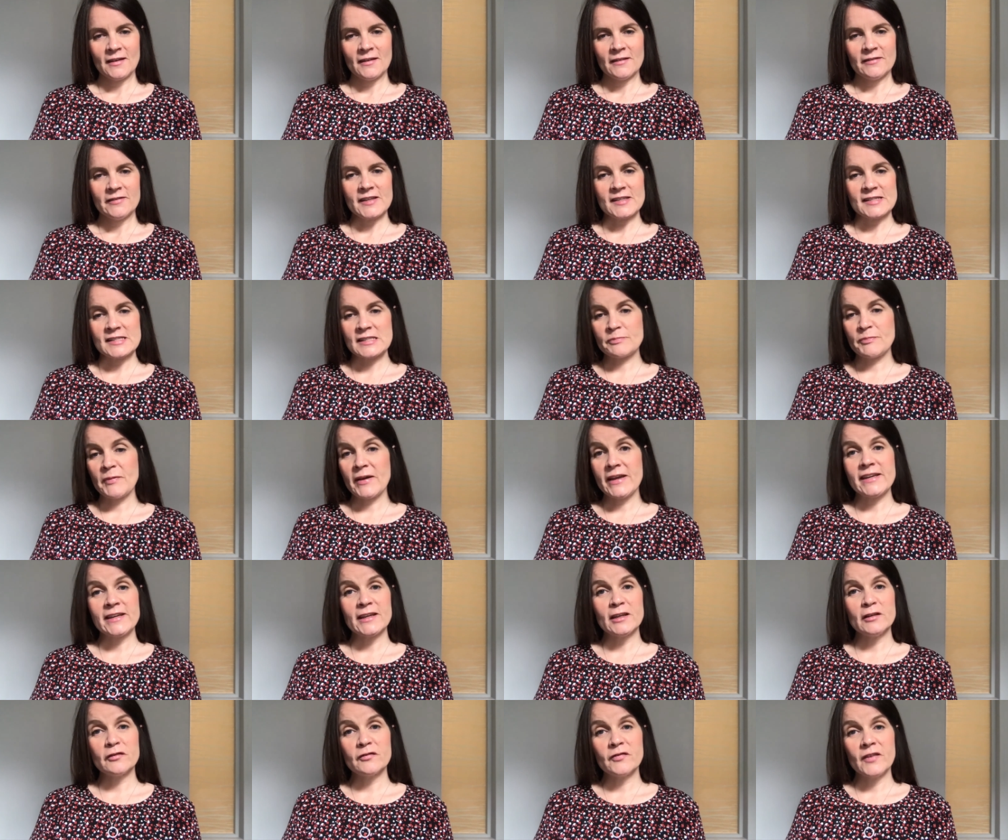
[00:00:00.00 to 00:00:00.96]
This
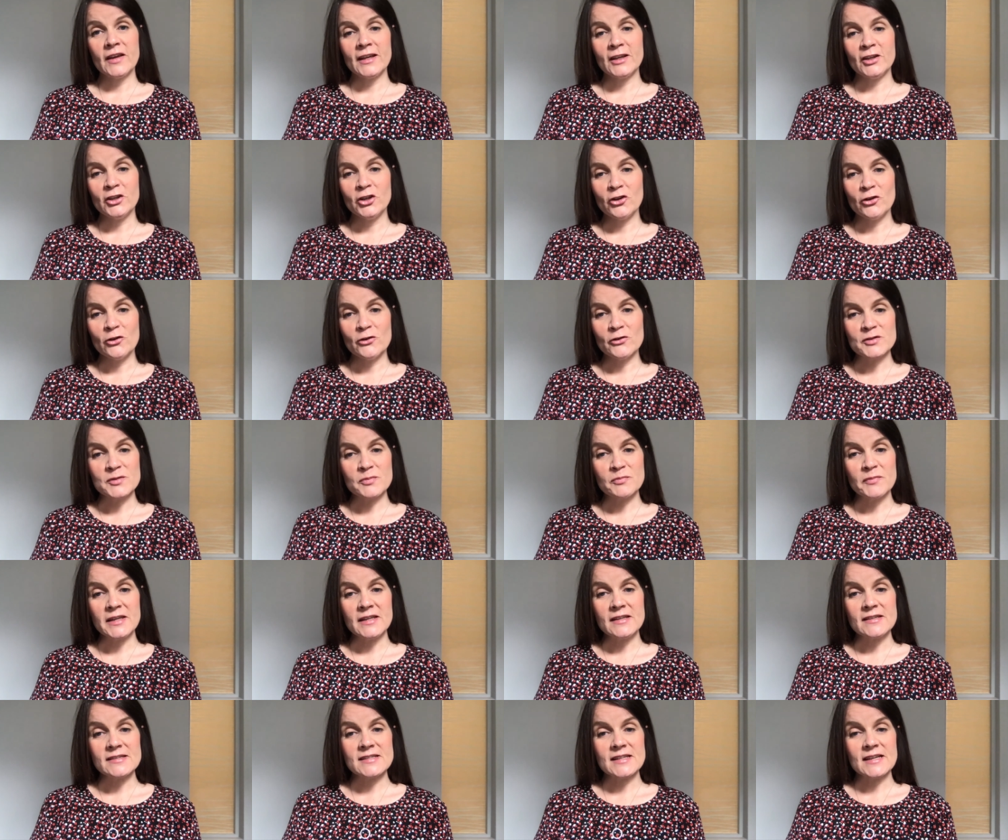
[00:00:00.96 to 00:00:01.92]
spike in fake news
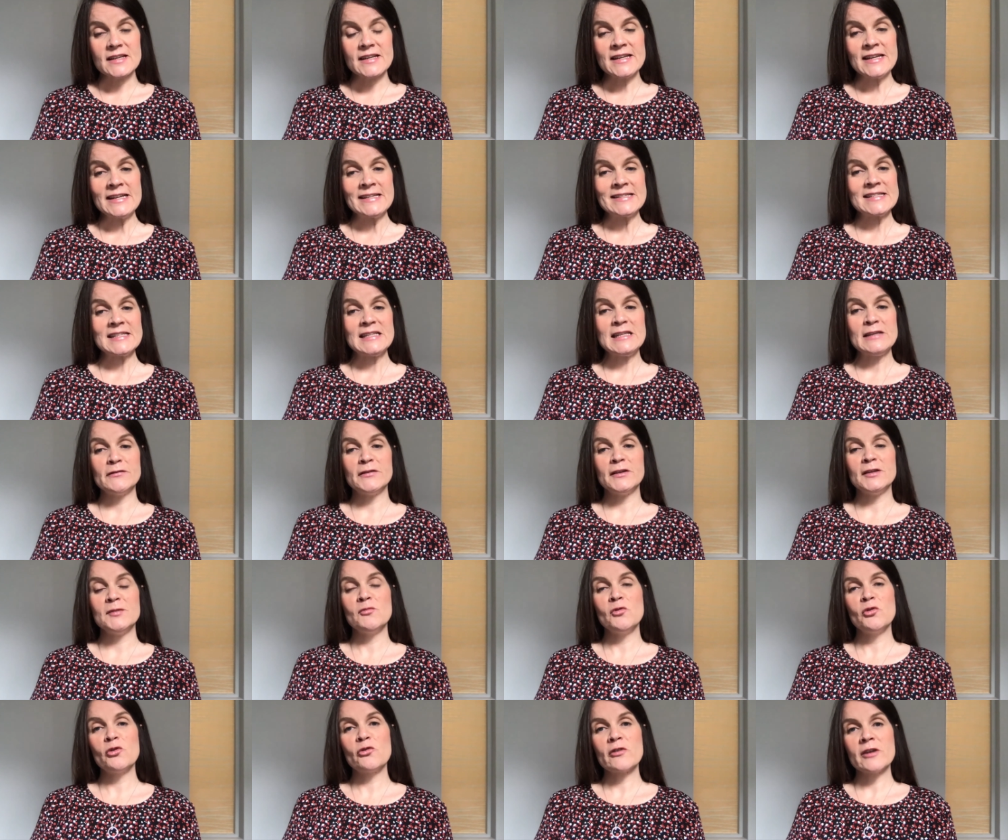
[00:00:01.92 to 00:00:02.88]
means that it's even
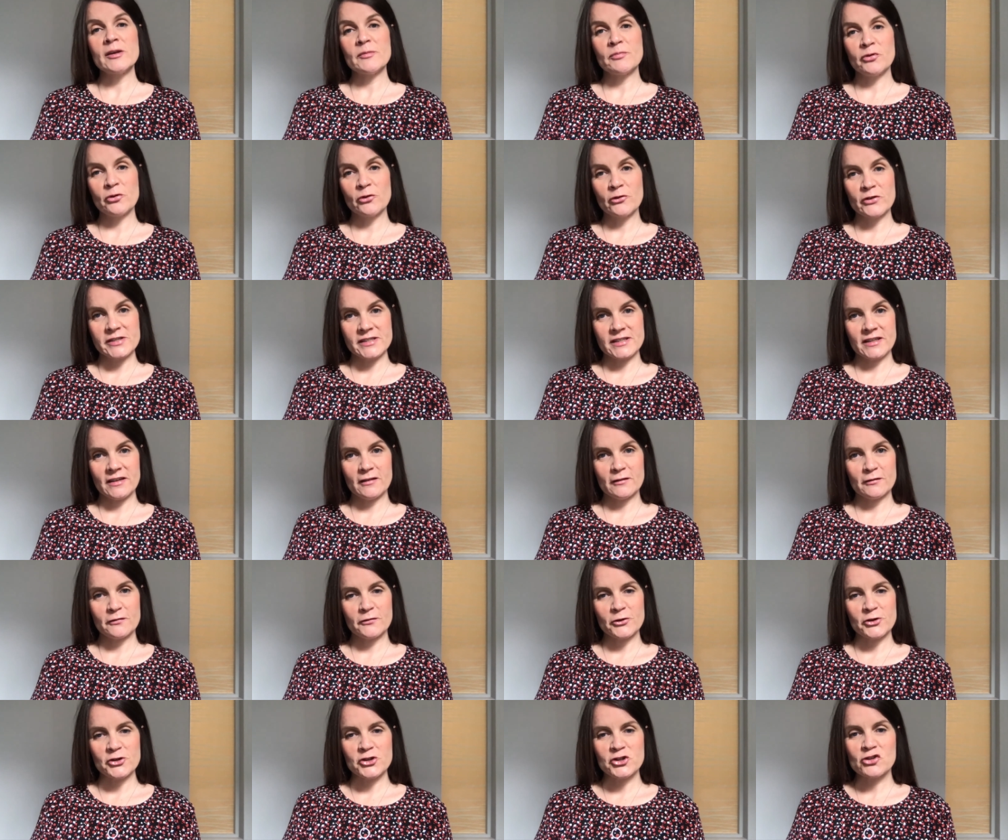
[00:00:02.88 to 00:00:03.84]
more important
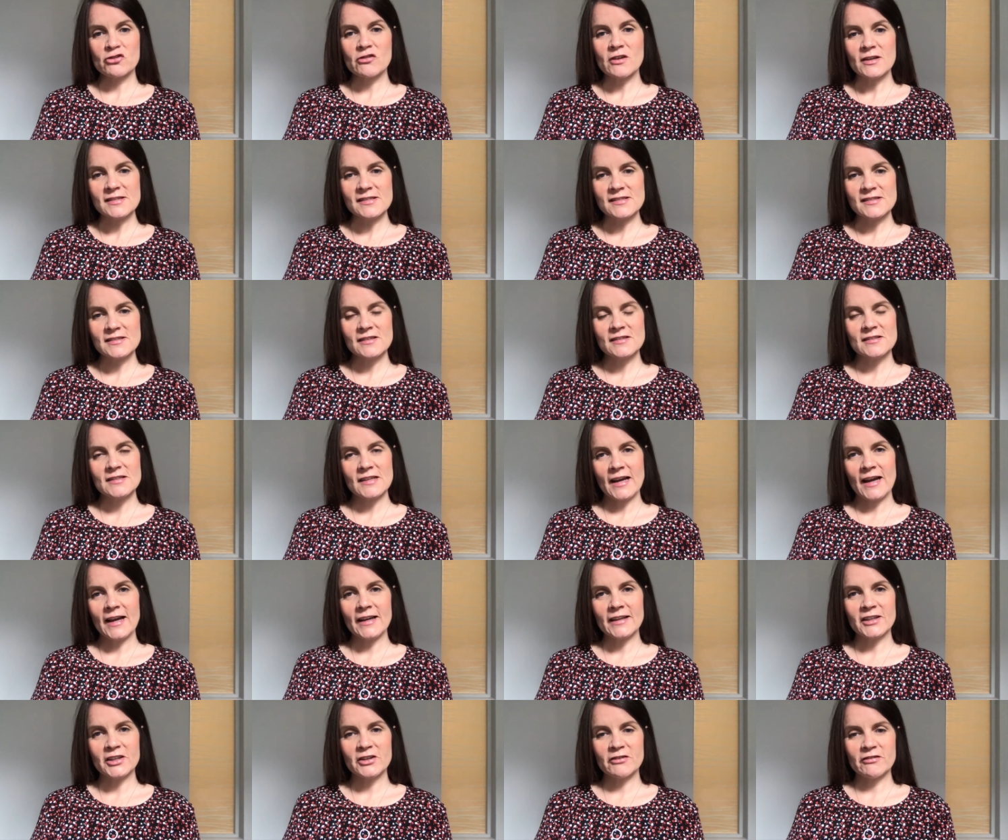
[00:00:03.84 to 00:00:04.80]
for trusted,
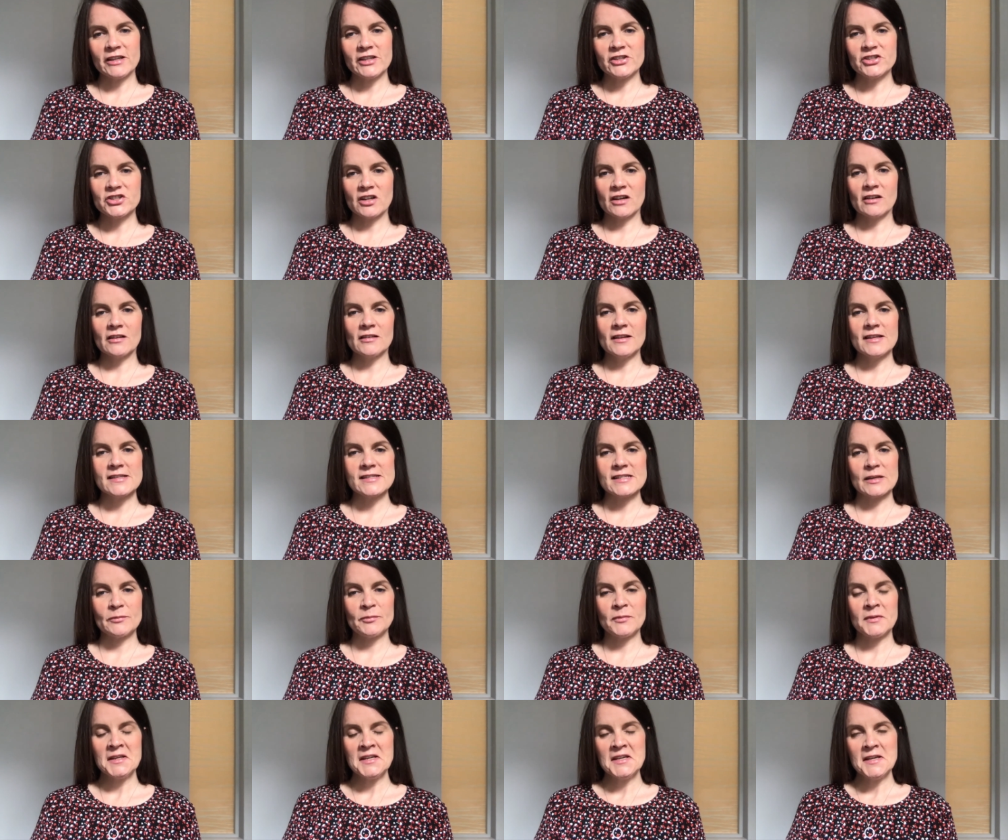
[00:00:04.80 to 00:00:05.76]
accurate
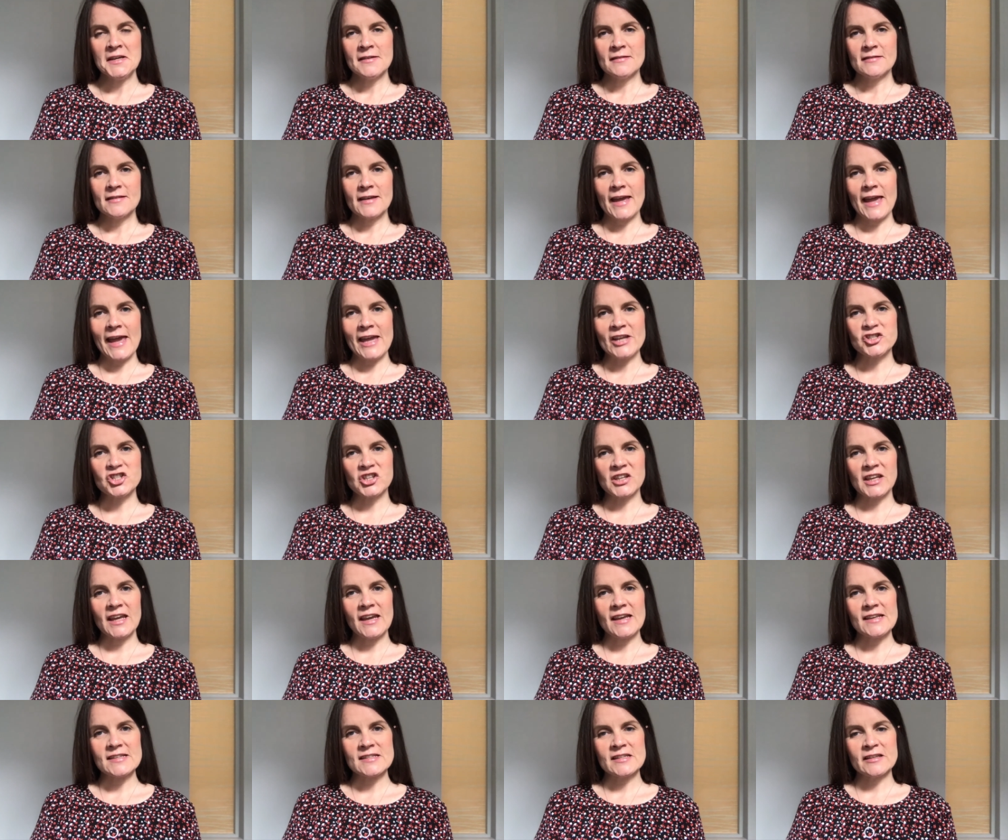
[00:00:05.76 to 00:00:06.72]
journalism that
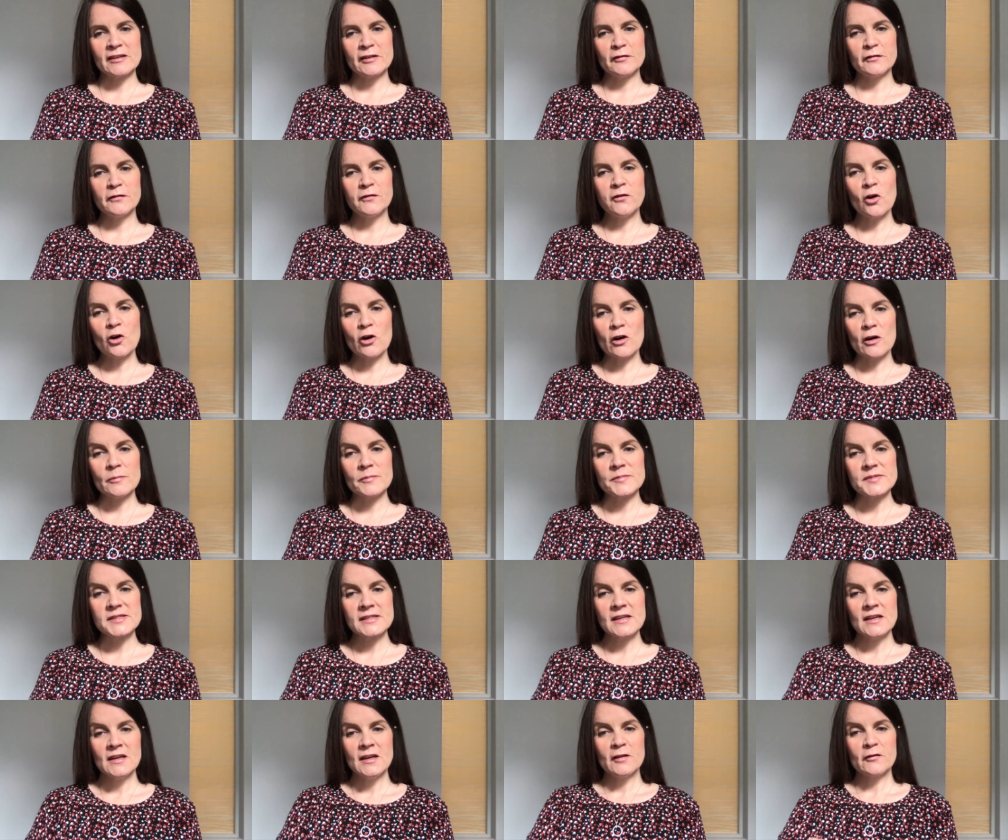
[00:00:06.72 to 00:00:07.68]
educates and
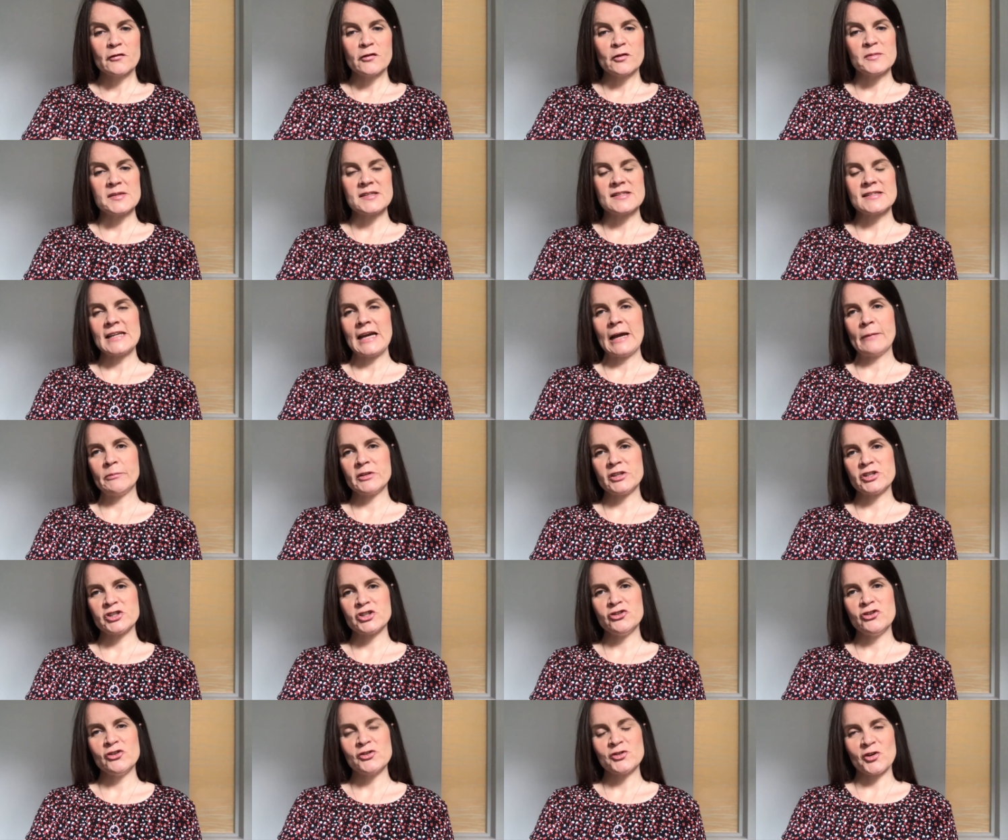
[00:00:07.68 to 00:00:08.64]
informs from
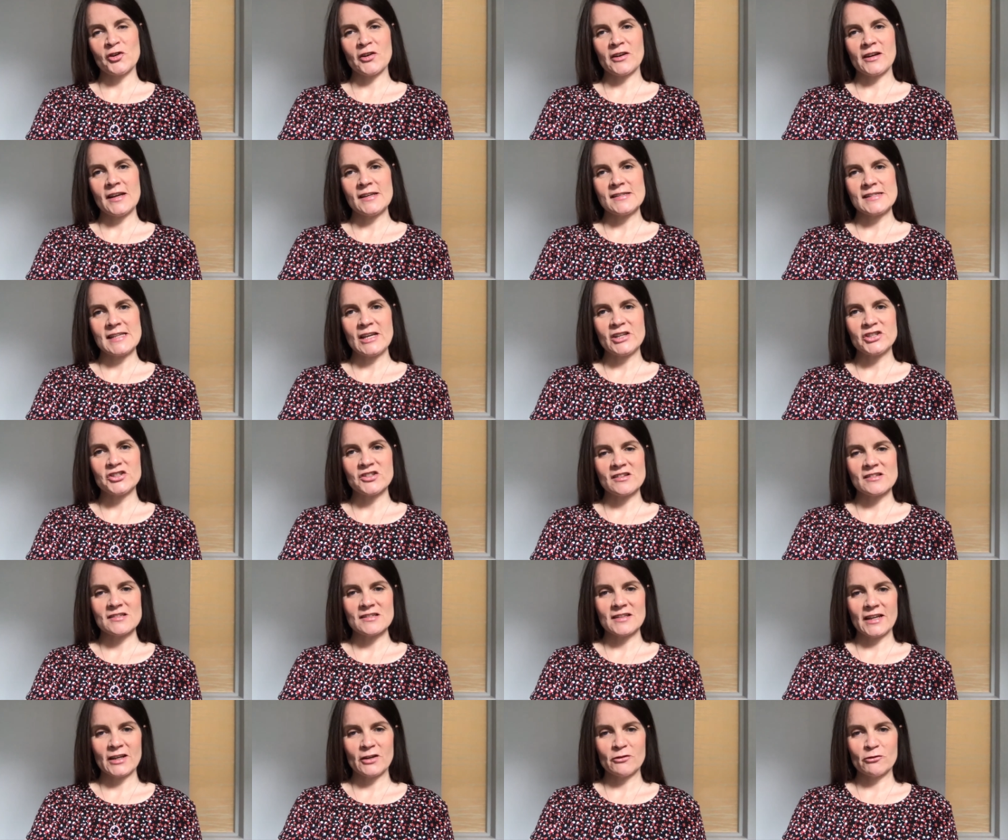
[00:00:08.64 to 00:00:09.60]
established news
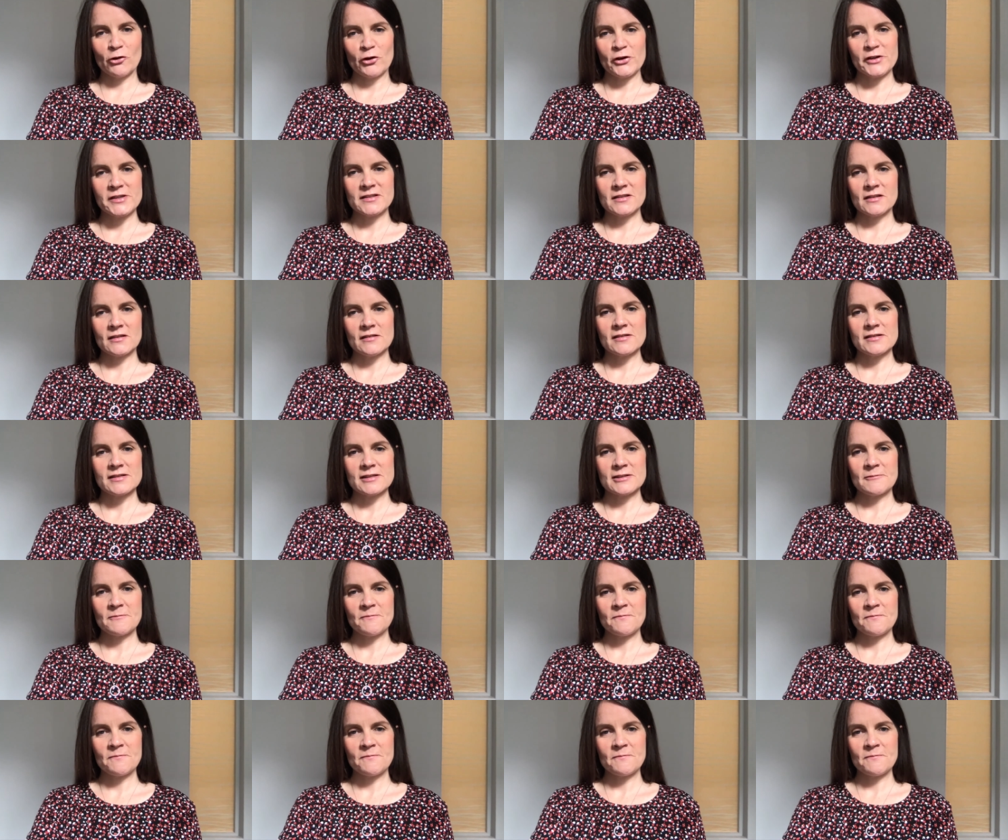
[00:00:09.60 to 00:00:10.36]
organisations like Reuters.